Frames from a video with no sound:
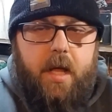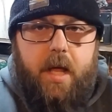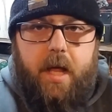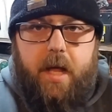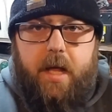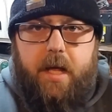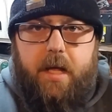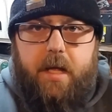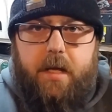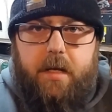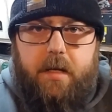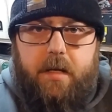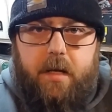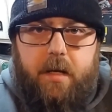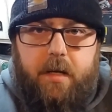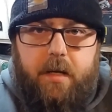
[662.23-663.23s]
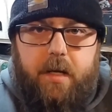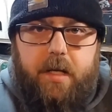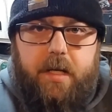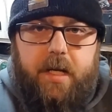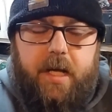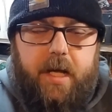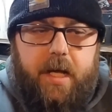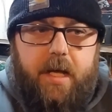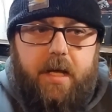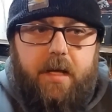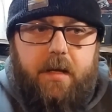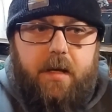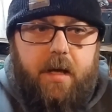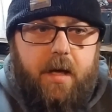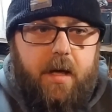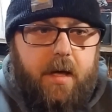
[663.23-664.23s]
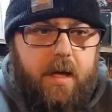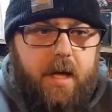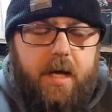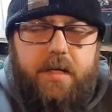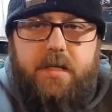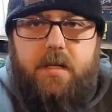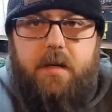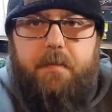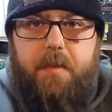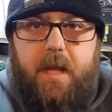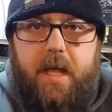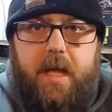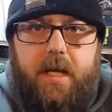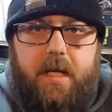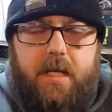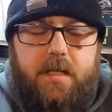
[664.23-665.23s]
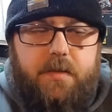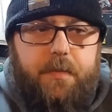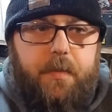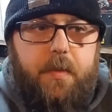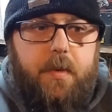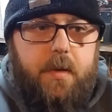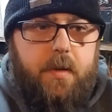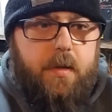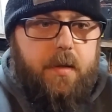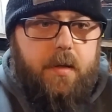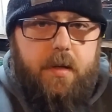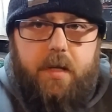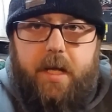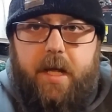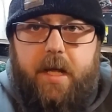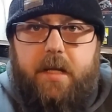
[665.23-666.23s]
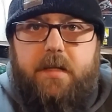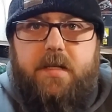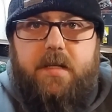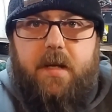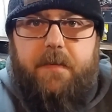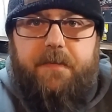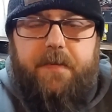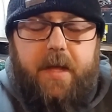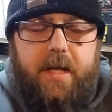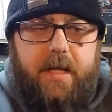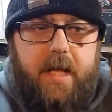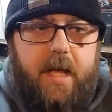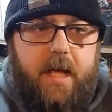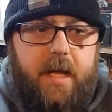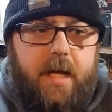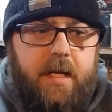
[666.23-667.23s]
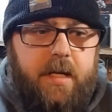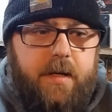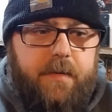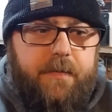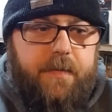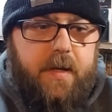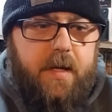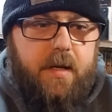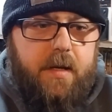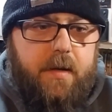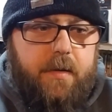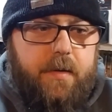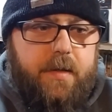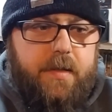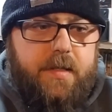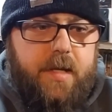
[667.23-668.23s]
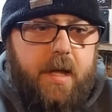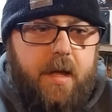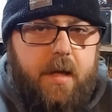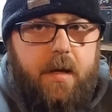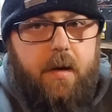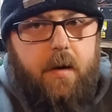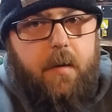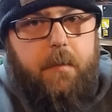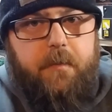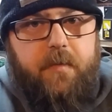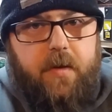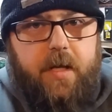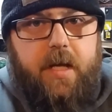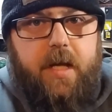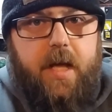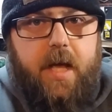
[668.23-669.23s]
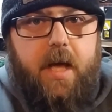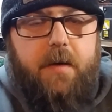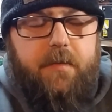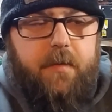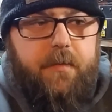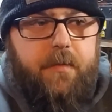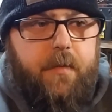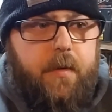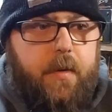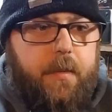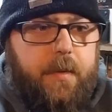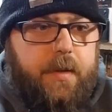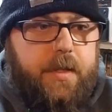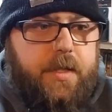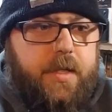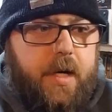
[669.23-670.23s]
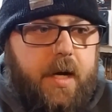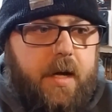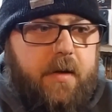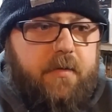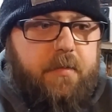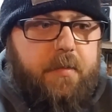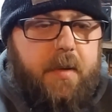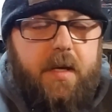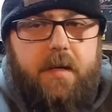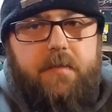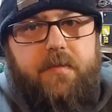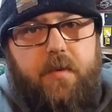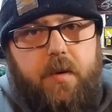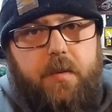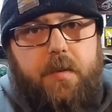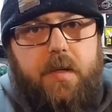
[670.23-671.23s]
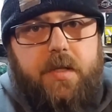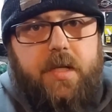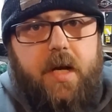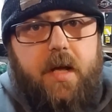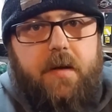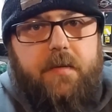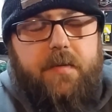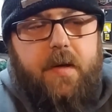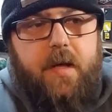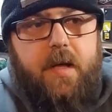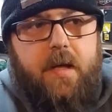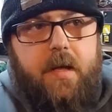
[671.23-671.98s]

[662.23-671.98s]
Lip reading: and a good kit, extra blankets, wool, and stuff like that in your vehicles. Hopefully you have a four-wheel drive, but four-wheel drive,